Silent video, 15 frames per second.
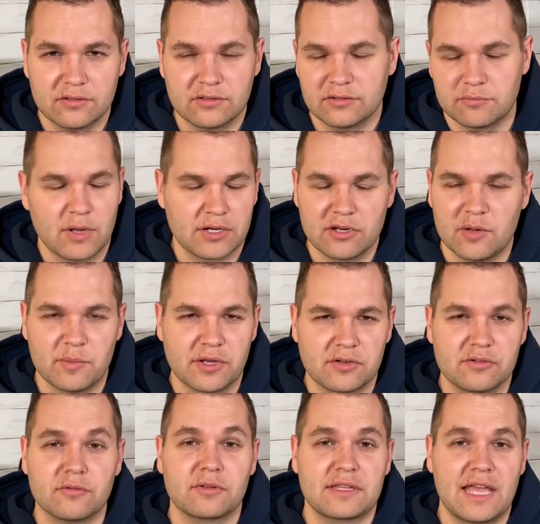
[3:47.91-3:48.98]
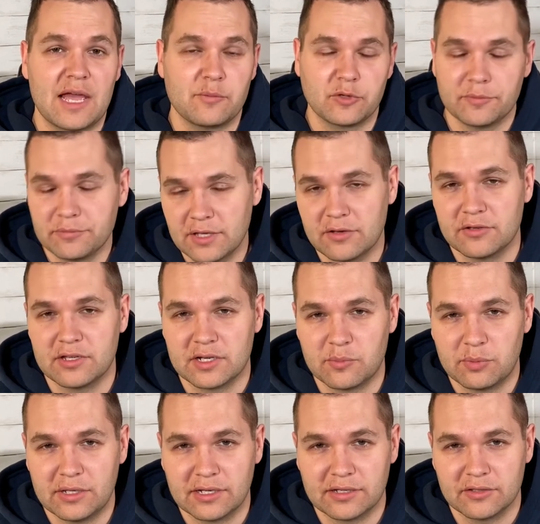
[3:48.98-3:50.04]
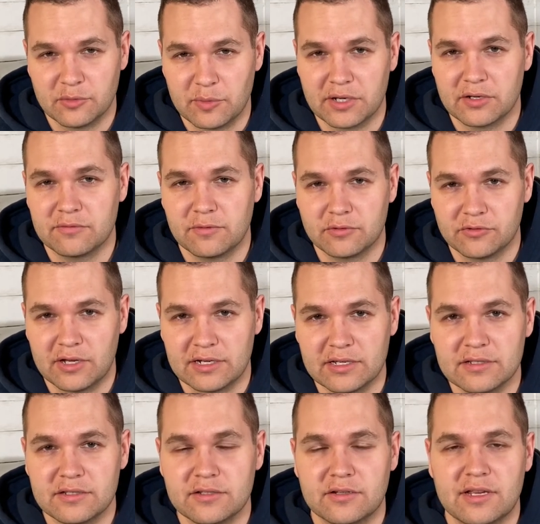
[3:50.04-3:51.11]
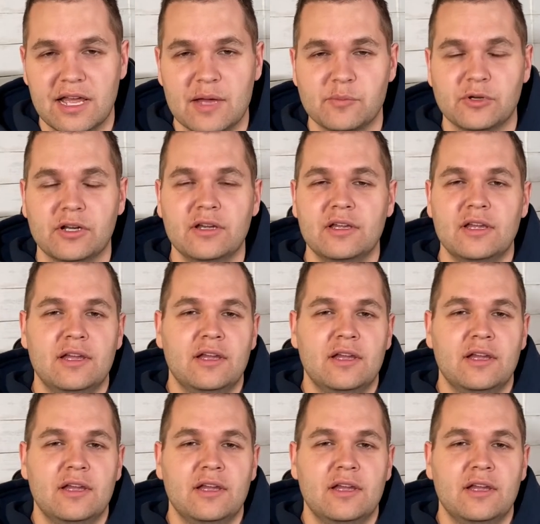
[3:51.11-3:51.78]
It might not microphone camera. Are you going to plug your microphone right into your camera?